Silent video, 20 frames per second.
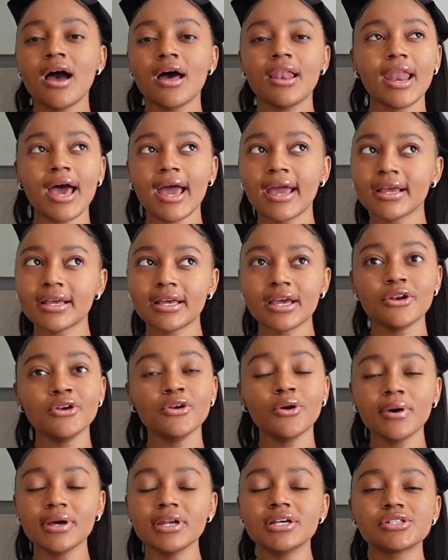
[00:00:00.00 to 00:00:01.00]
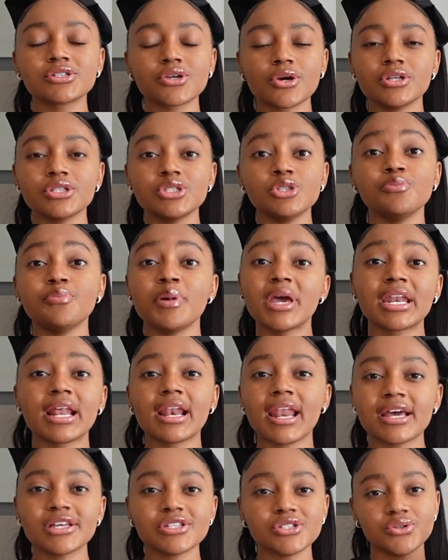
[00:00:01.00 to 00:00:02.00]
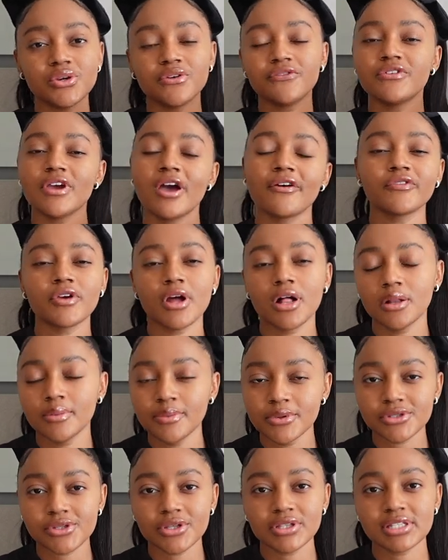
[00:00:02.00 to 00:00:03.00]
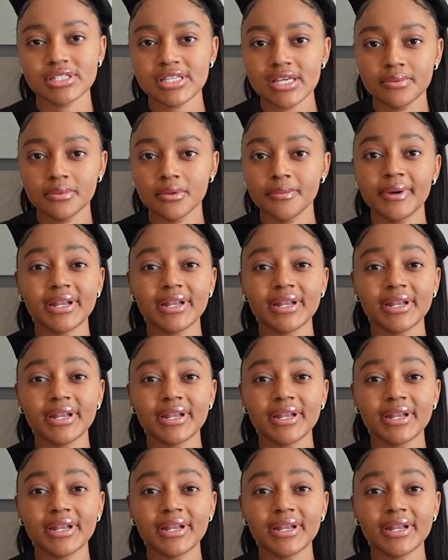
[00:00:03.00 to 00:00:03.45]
like no one is going to penalize you if you have your elbows on the table.